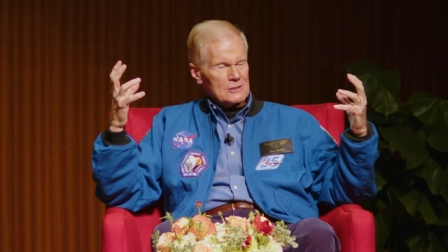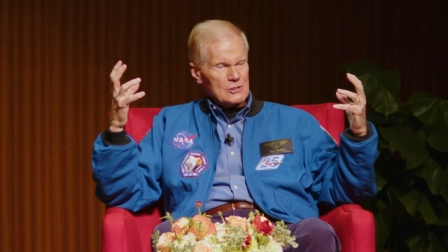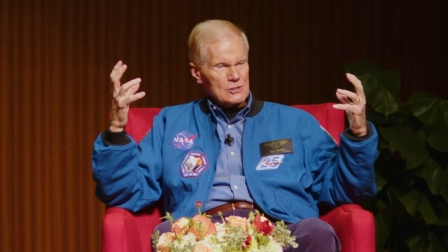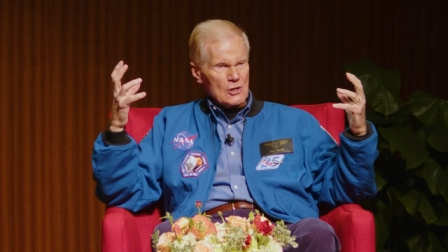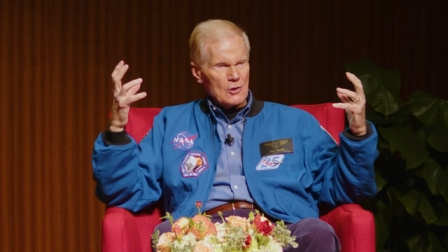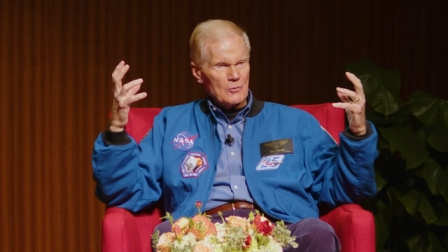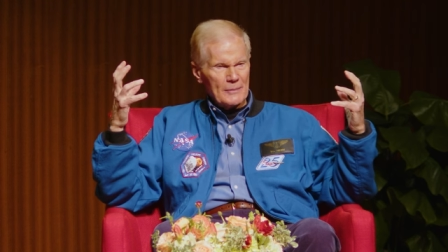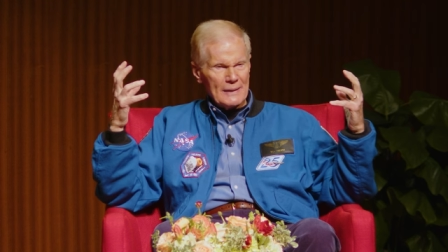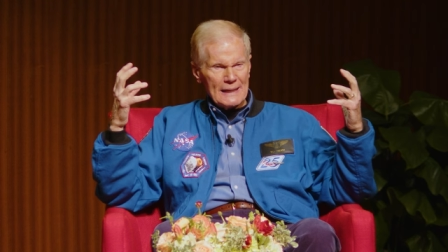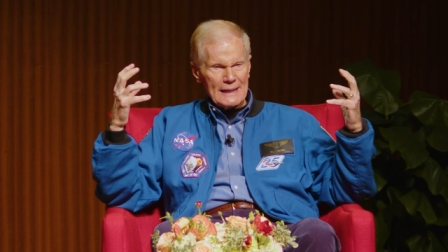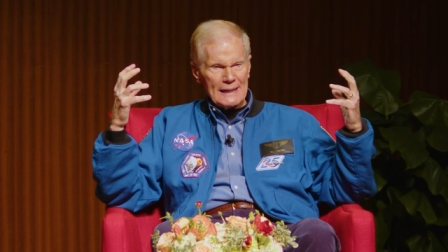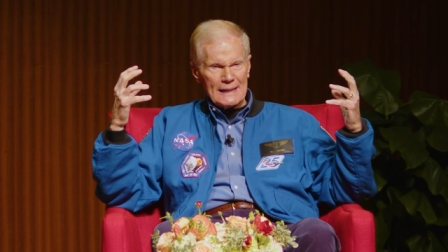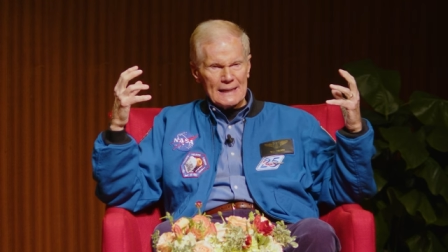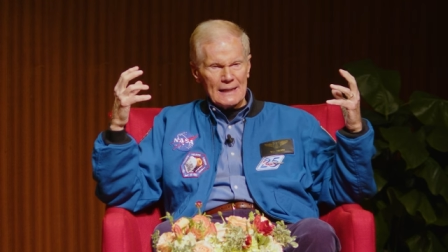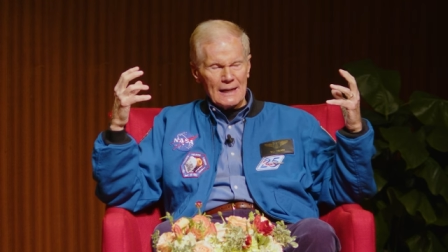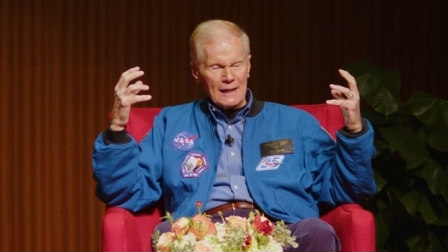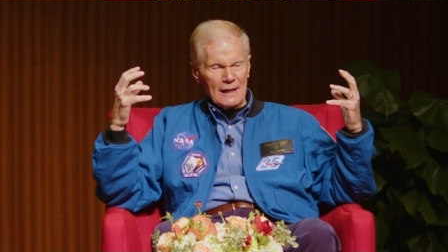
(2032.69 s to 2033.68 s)
so
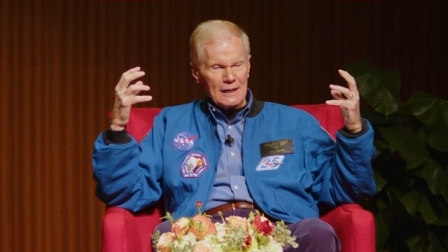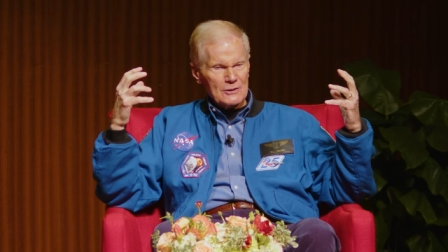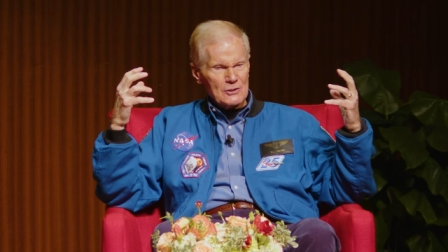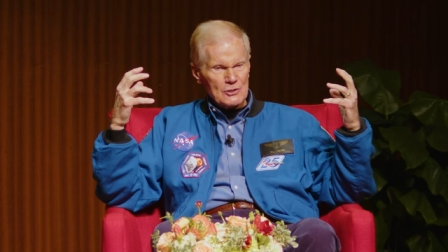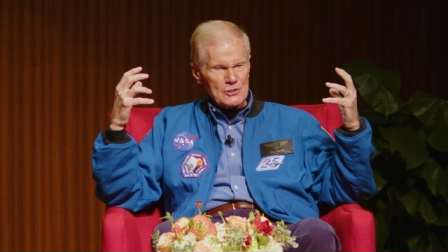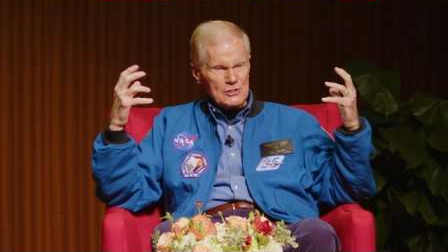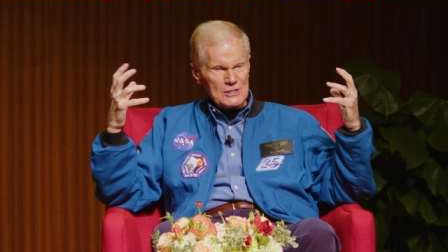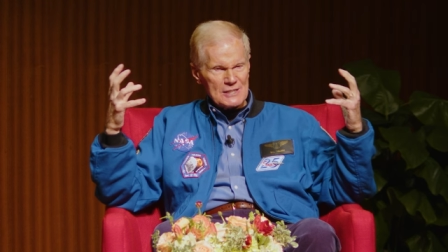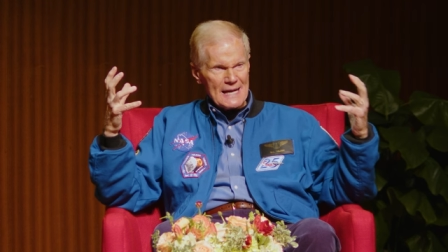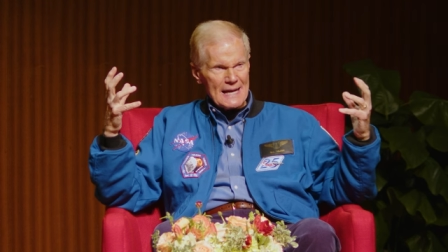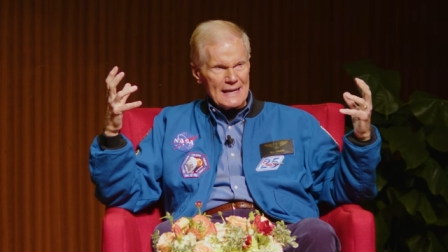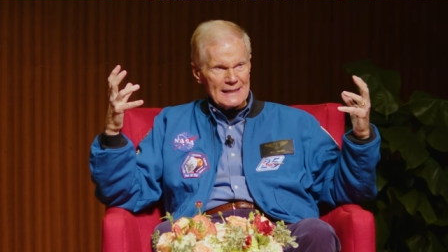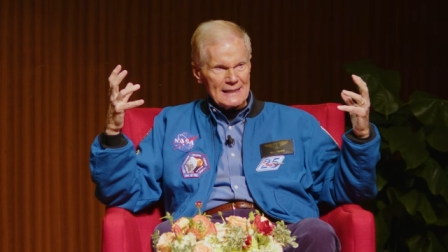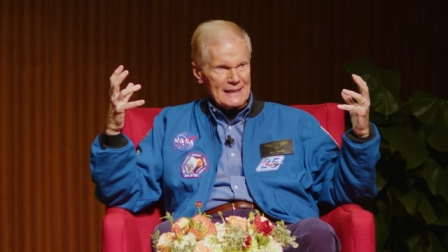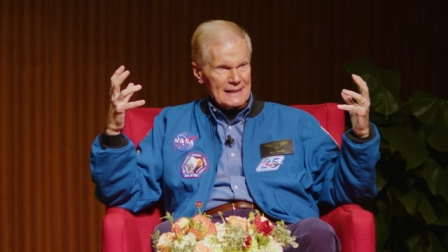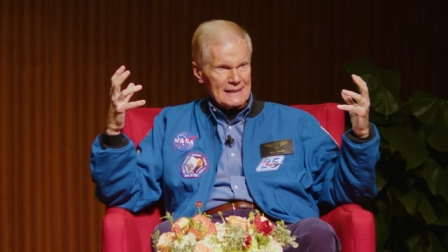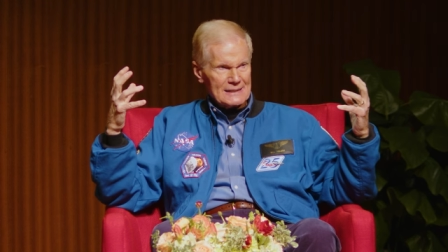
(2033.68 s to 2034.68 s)
many
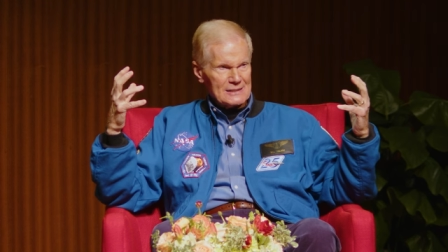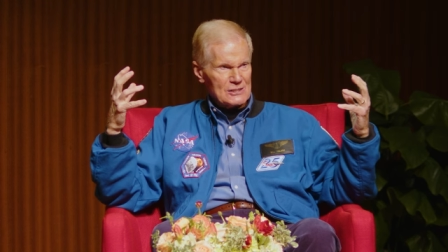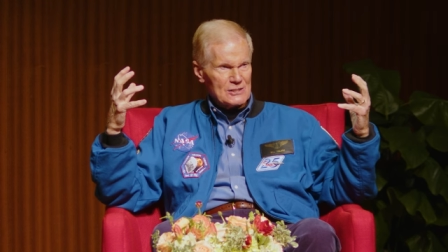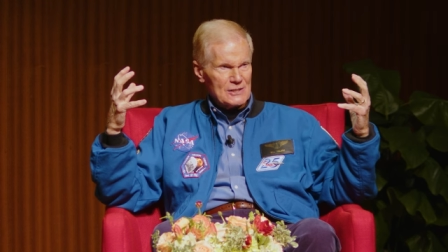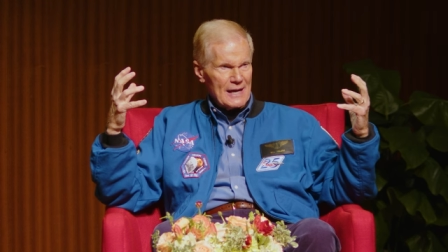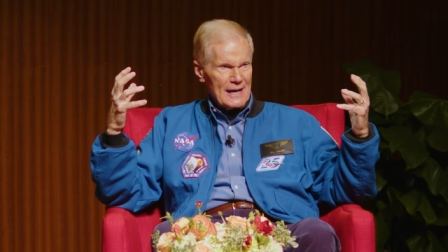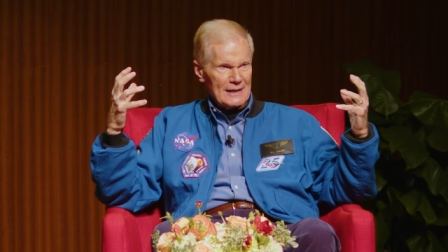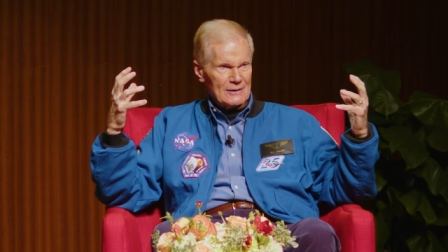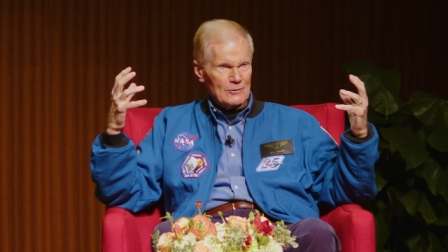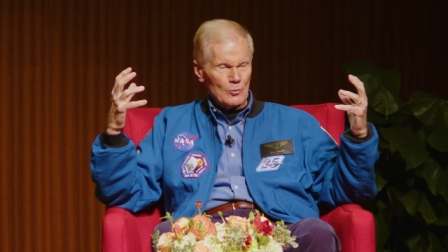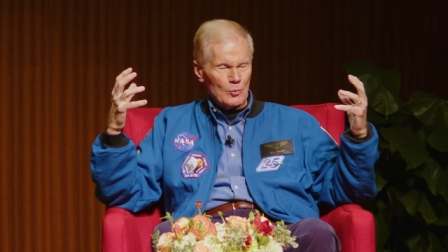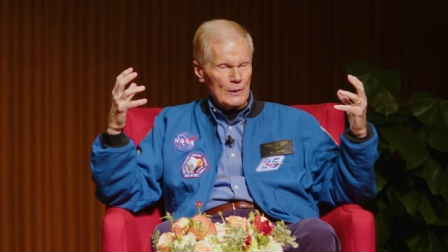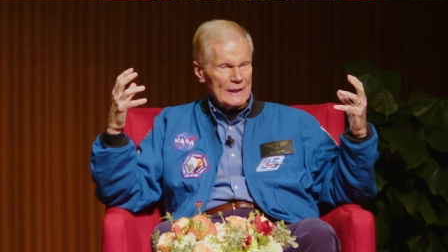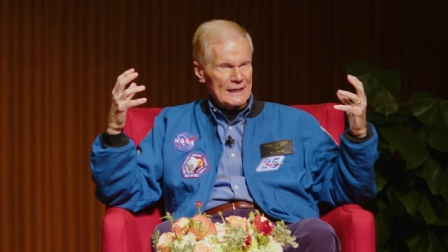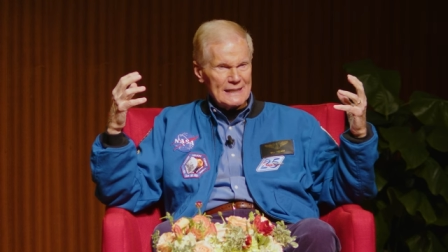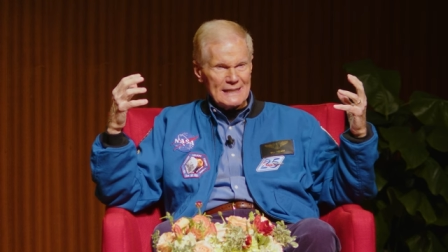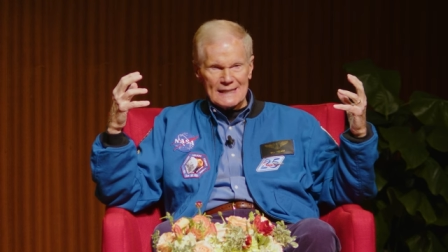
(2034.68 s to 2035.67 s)
understandings that
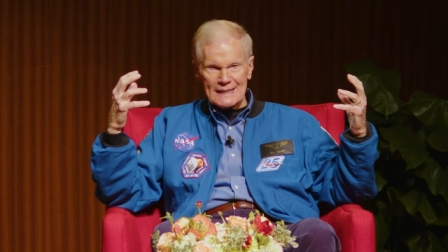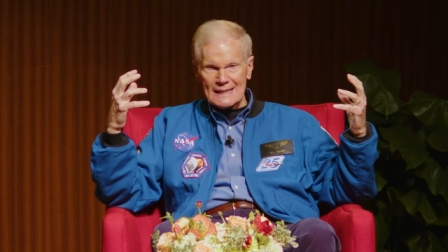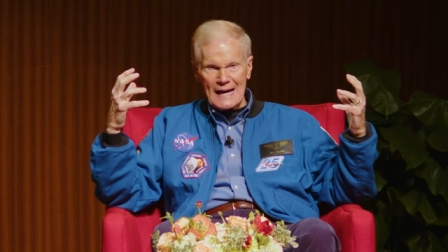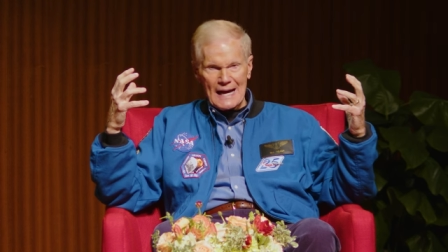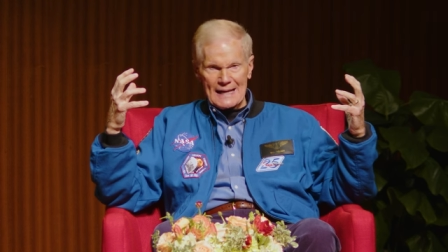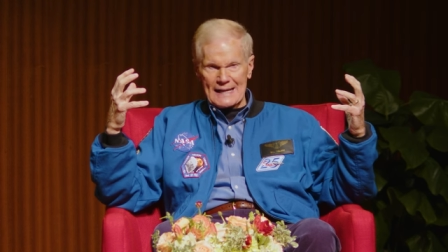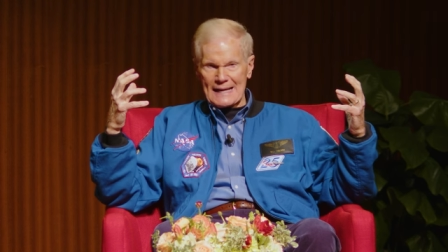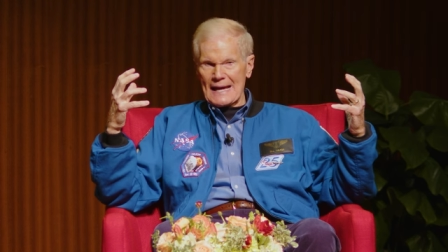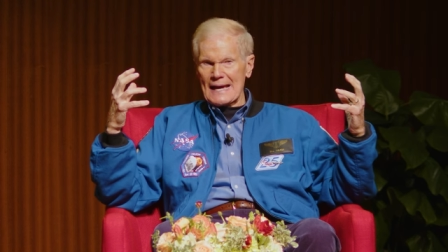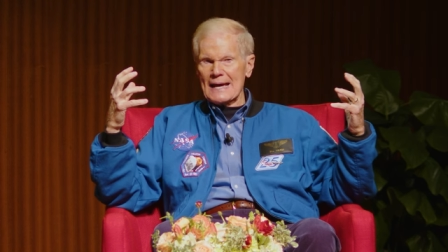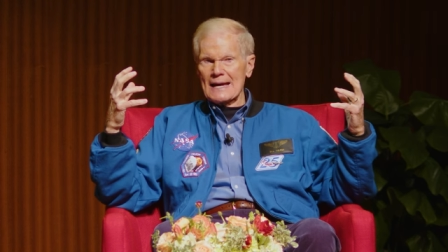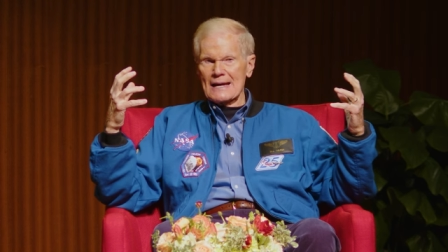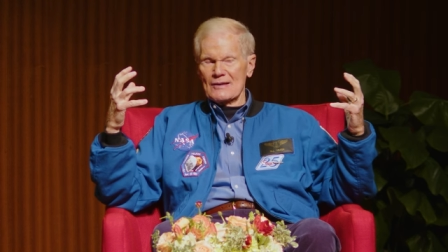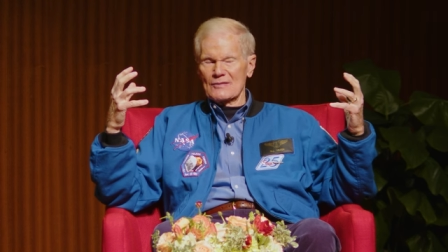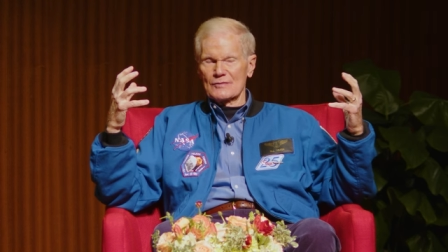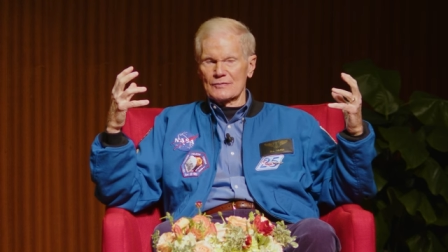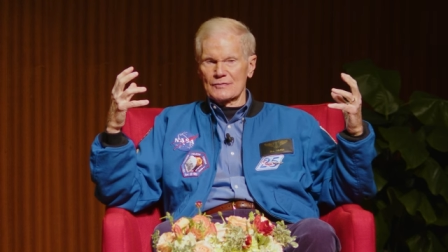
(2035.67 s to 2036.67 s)
we did not
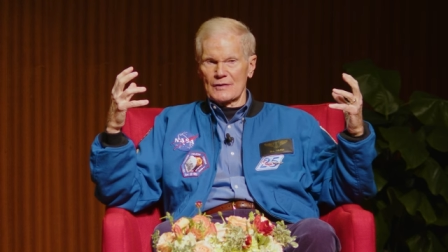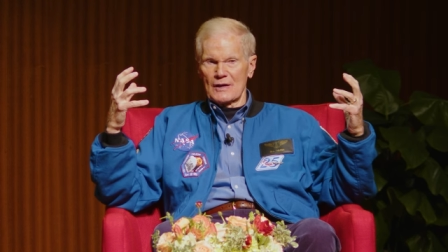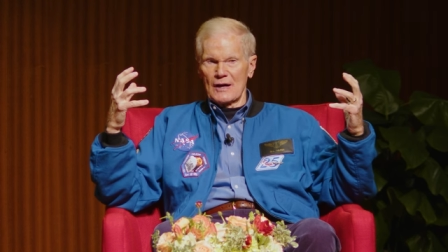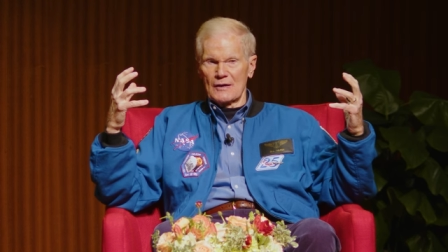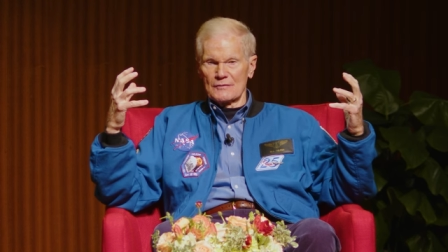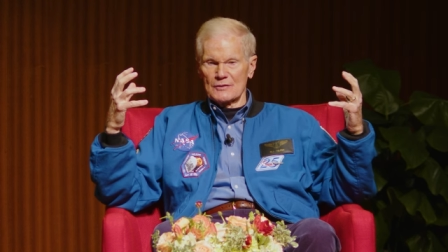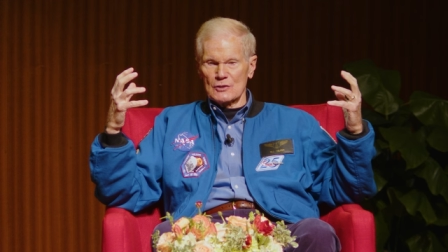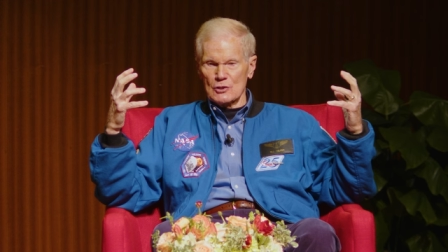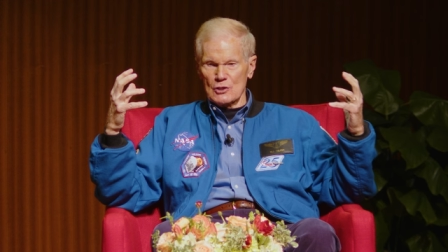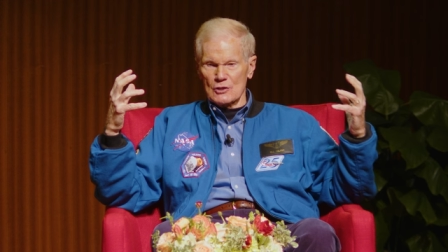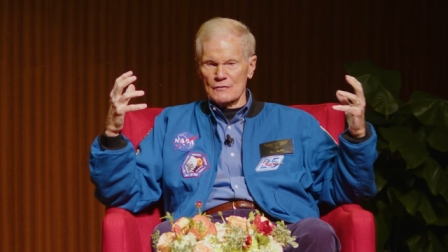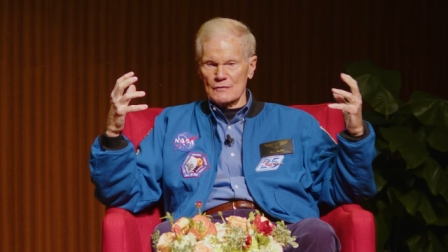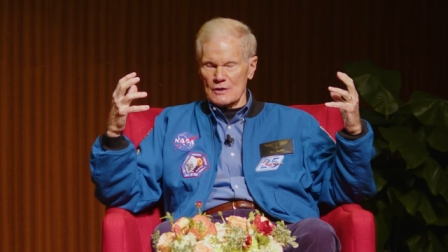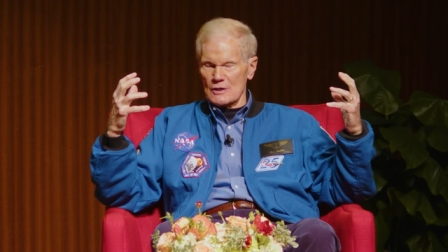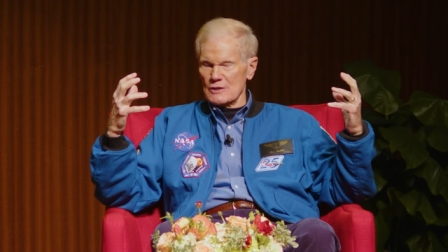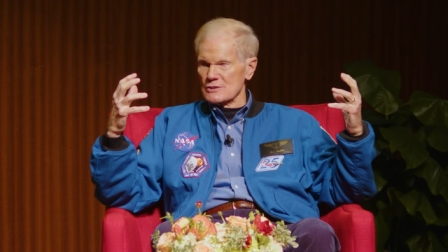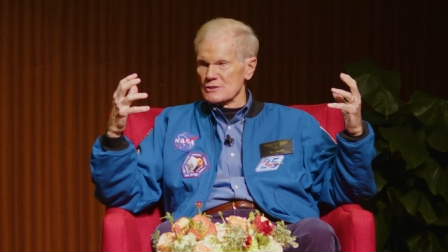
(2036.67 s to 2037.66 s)
have of the
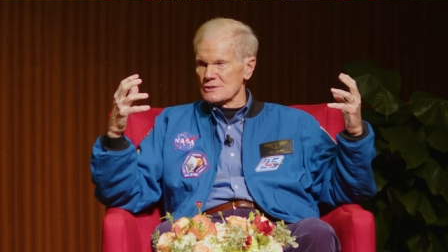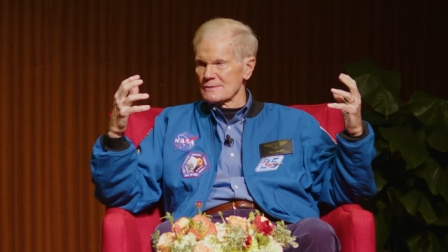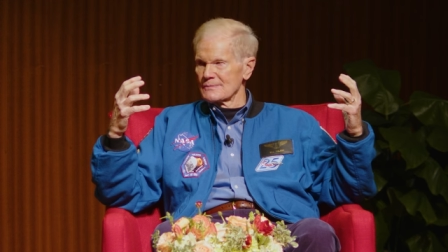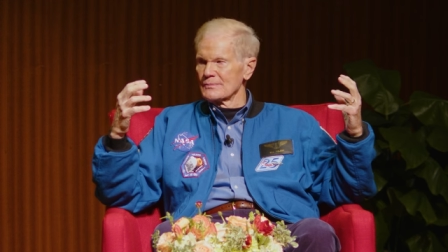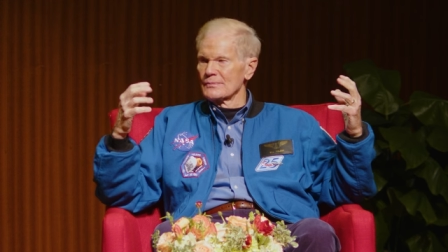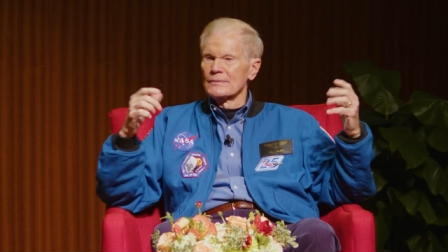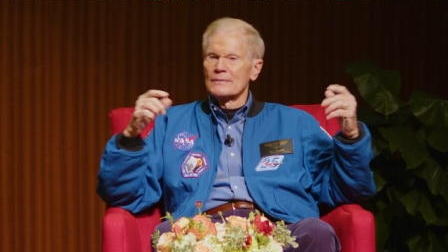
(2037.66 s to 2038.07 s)
universe.